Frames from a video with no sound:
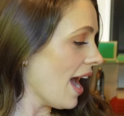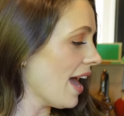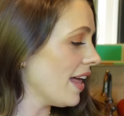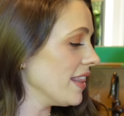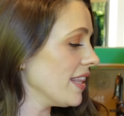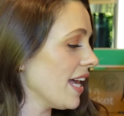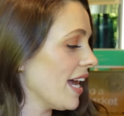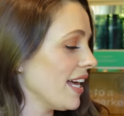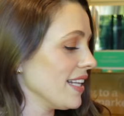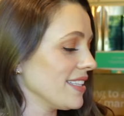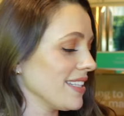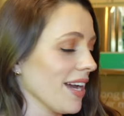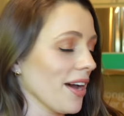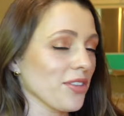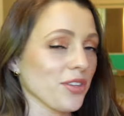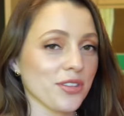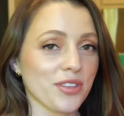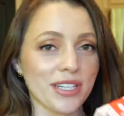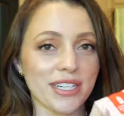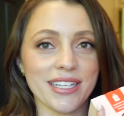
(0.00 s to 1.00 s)
And then the
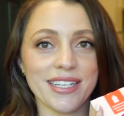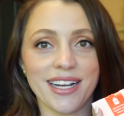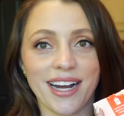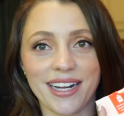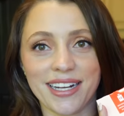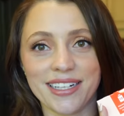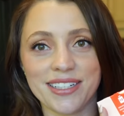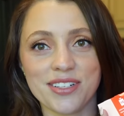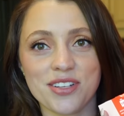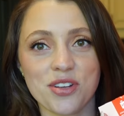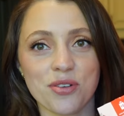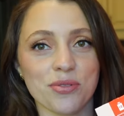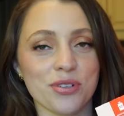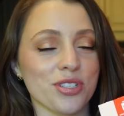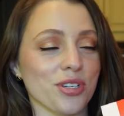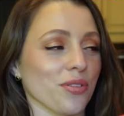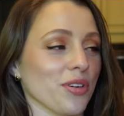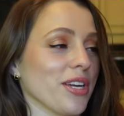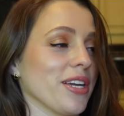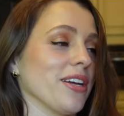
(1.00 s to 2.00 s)
other thing he got into
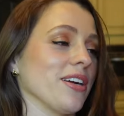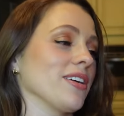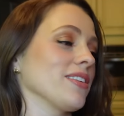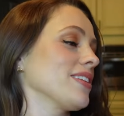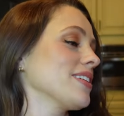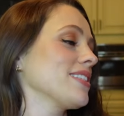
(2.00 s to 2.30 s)
is over here.